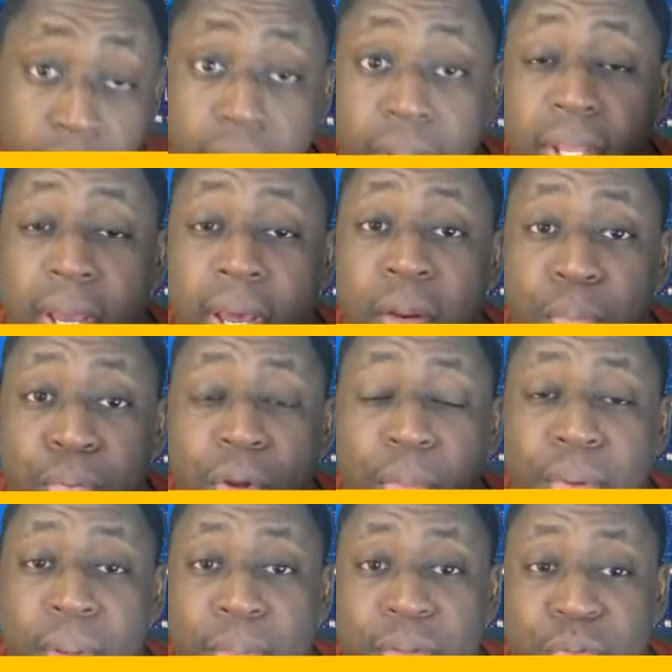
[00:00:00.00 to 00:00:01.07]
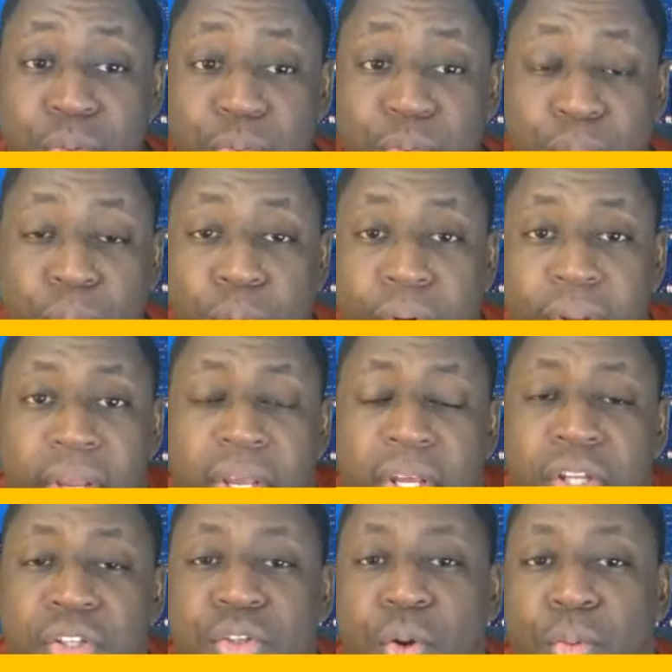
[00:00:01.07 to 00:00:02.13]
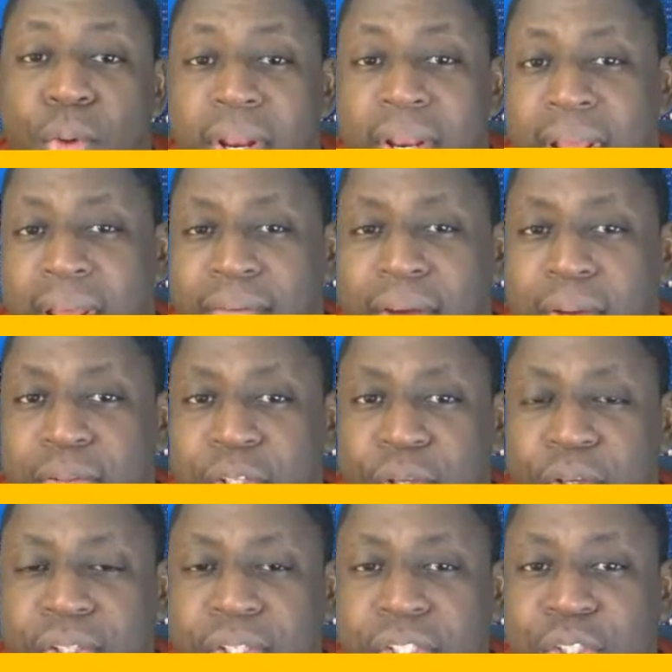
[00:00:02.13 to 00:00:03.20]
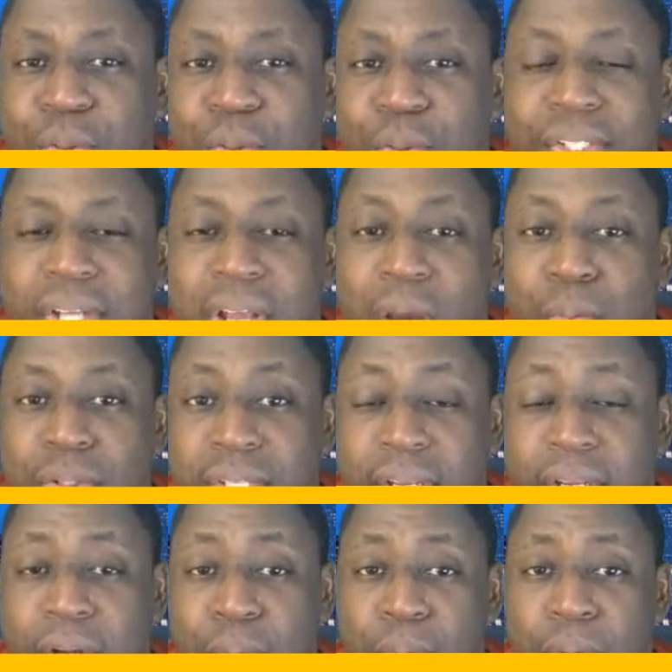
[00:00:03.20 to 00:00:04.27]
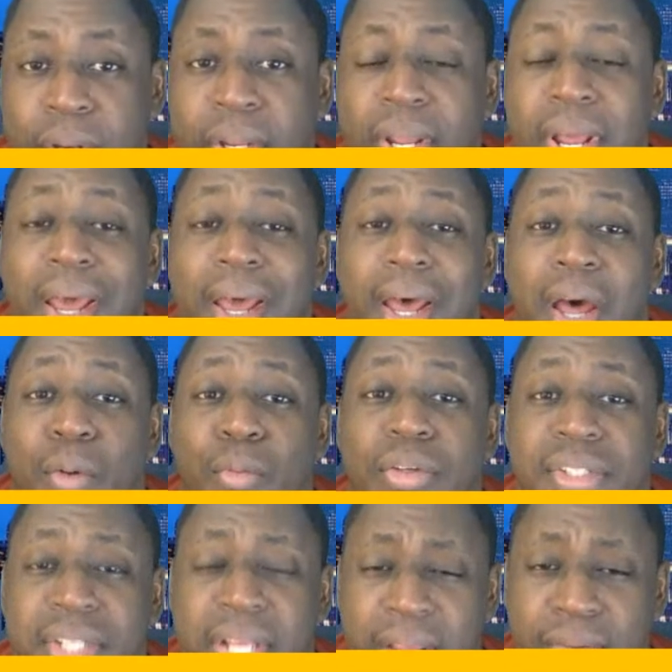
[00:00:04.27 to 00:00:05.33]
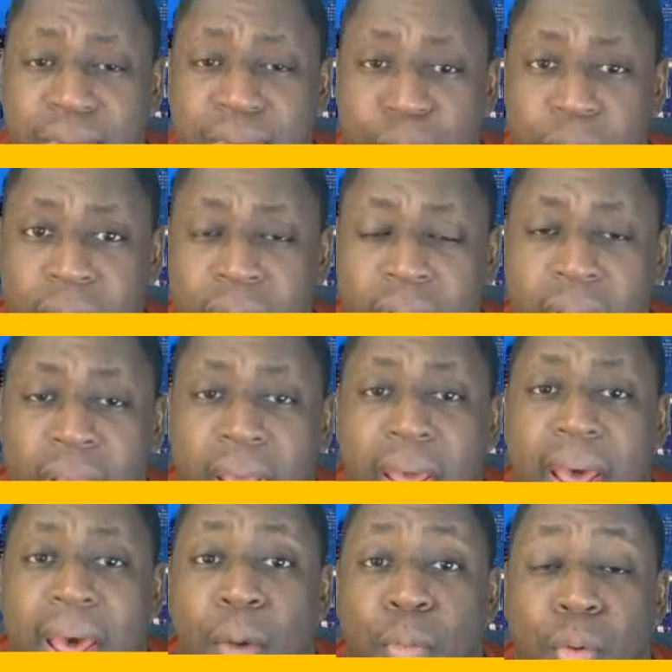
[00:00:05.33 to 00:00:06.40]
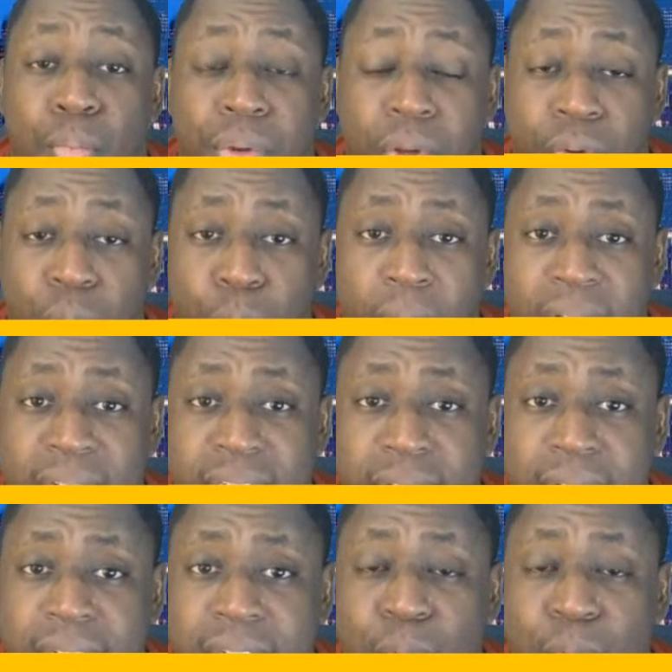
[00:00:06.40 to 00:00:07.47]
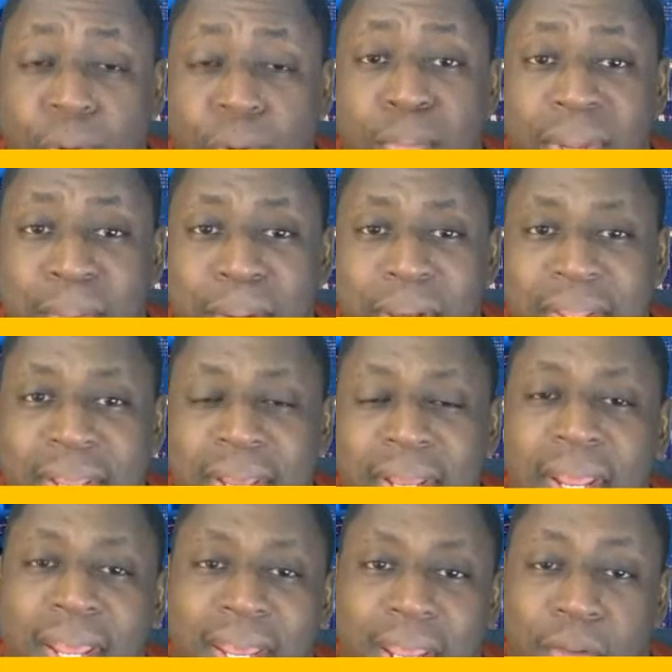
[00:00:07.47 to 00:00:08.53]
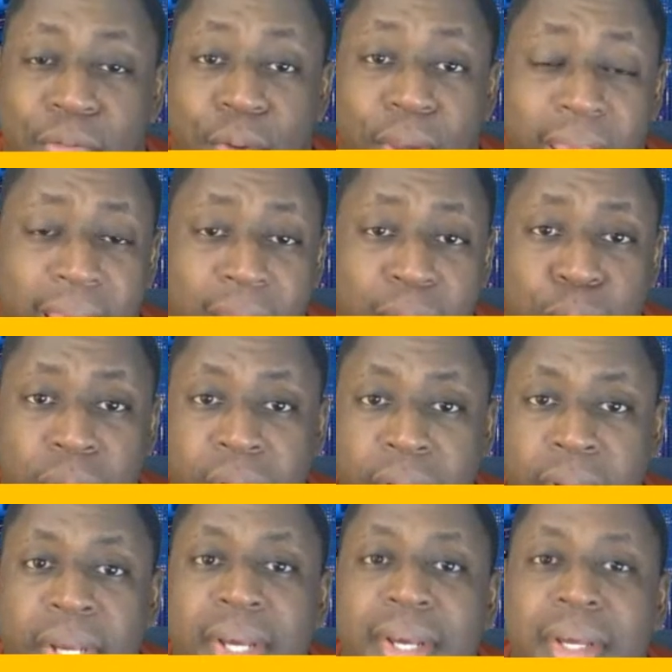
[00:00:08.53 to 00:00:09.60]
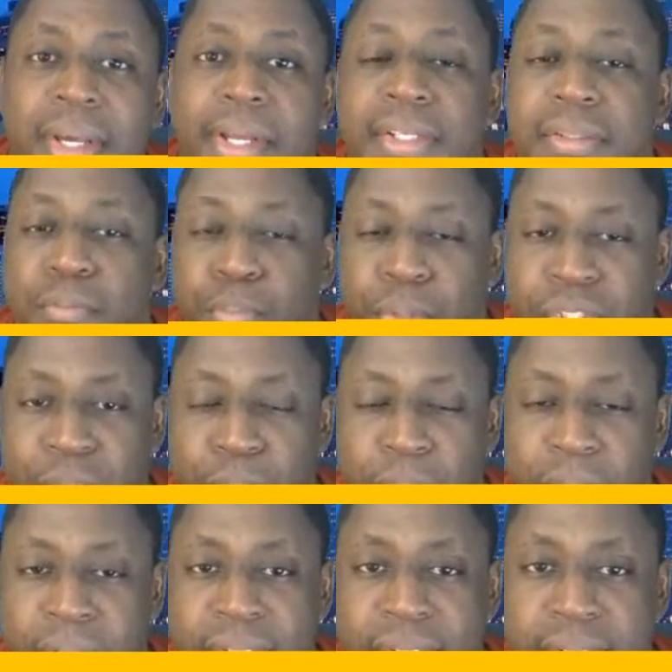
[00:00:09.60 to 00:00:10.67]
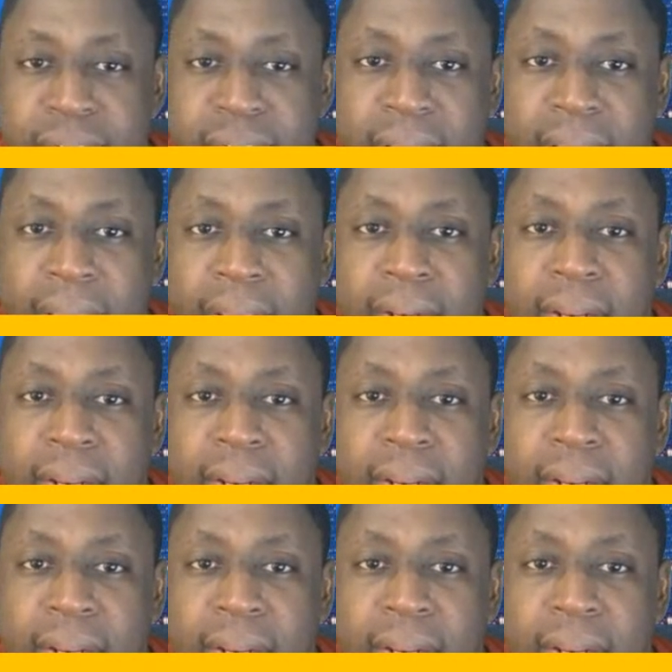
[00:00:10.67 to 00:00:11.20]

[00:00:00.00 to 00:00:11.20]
the unemployment numbers was reported. So right now, if I was in your situation, I would take your money, I would save your money, I would build a watch list. What I mean by that, if you have money, put your money to the side,